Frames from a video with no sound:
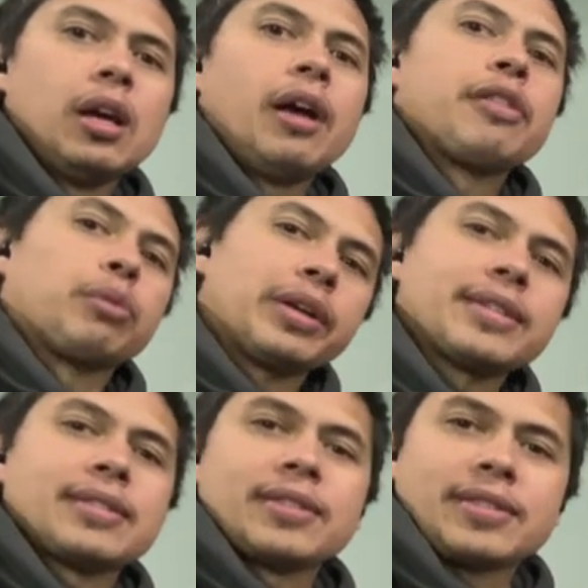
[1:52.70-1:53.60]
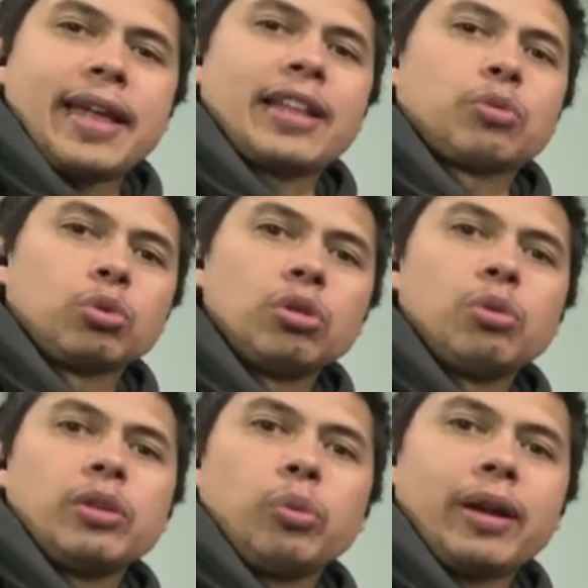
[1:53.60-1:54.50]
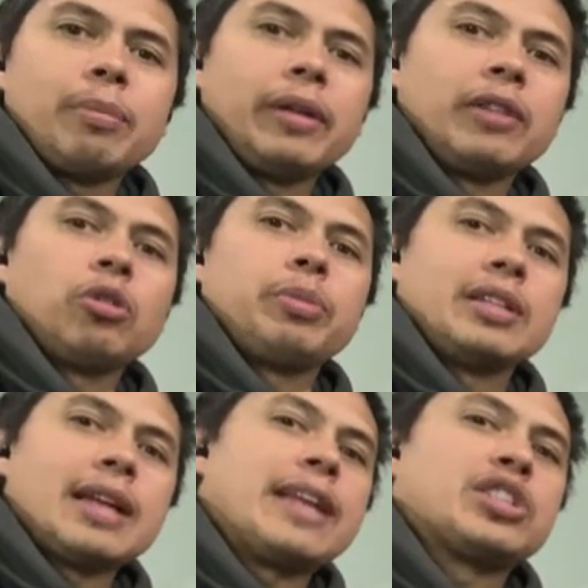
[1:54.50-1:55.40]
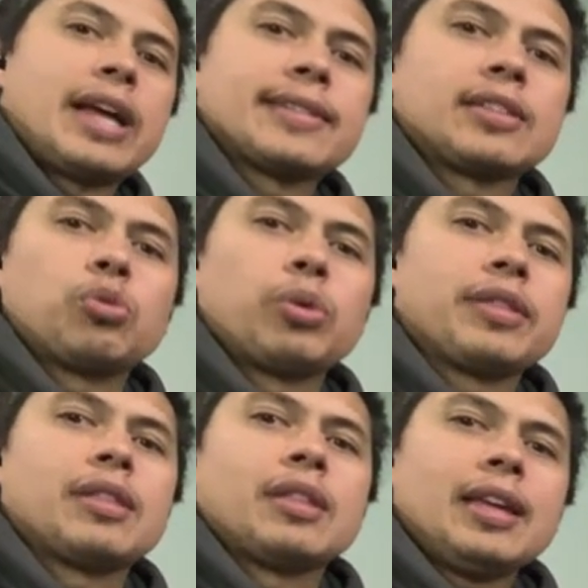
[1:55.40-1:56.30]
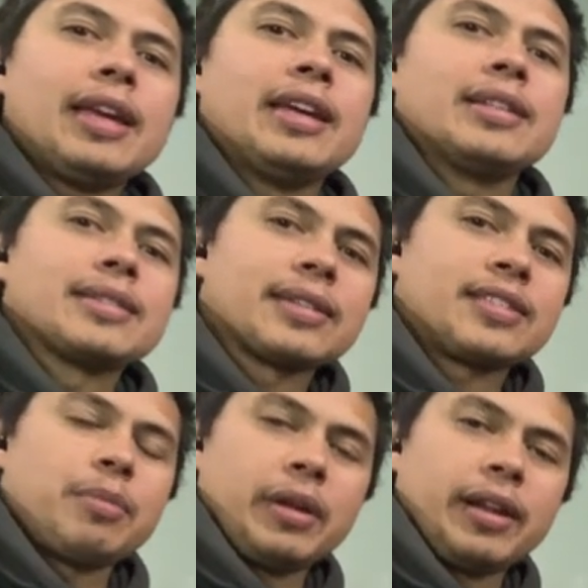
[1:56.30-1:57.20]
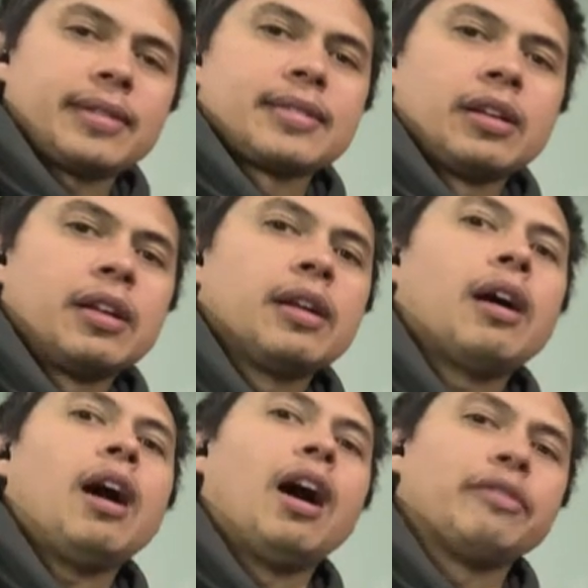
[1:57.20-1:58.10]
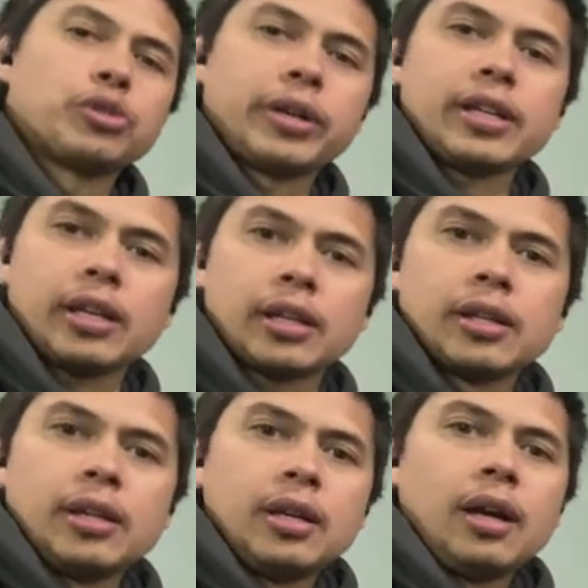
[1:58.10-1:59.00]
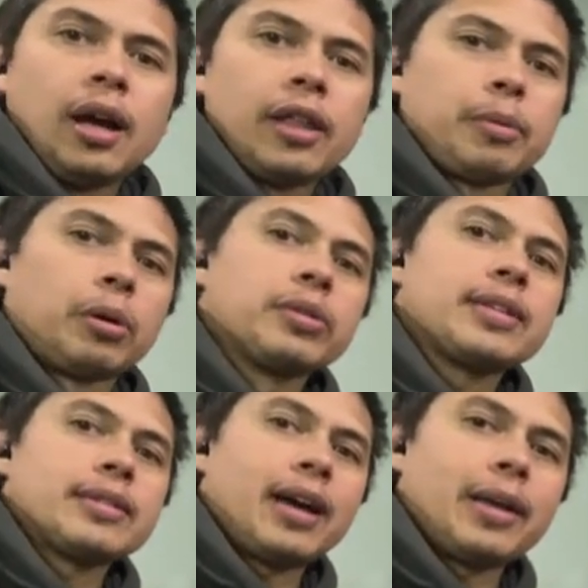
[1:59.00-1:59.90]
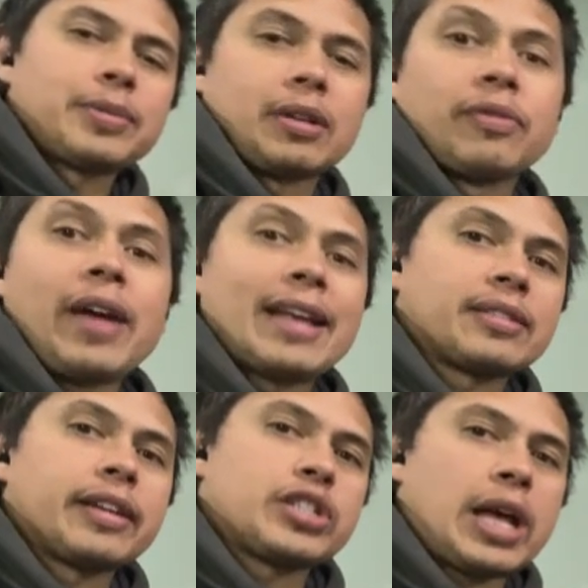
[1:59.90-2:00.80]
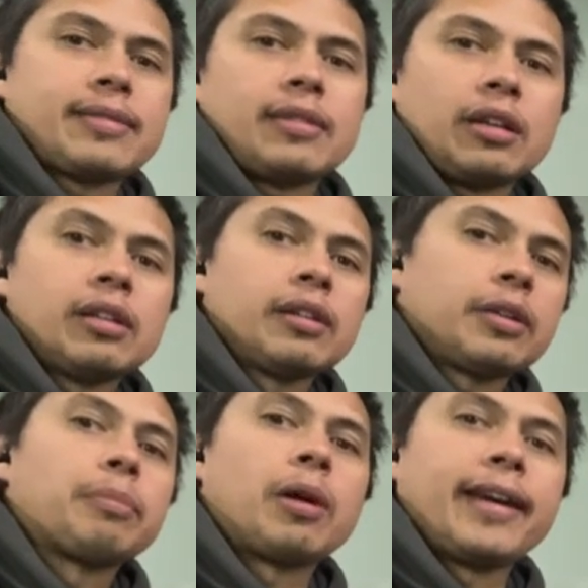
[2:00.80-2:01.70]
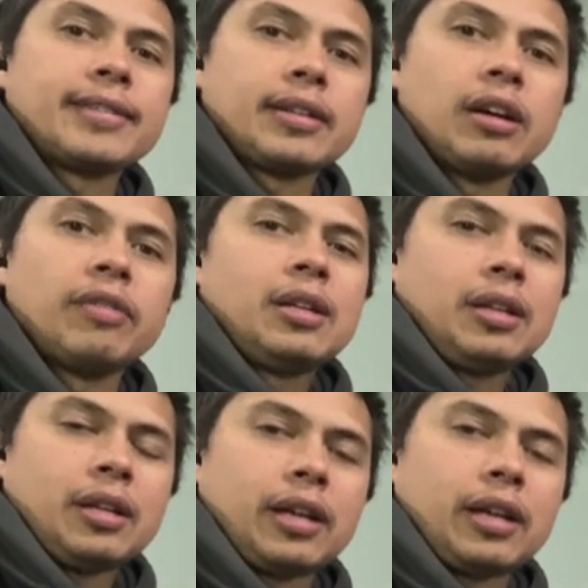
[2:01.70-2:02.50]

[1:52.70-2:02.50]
The reason is that the Rule 1 Whey Blend will be digested within 60 minutes of drinking. The protein types are fast digesting, comprising of a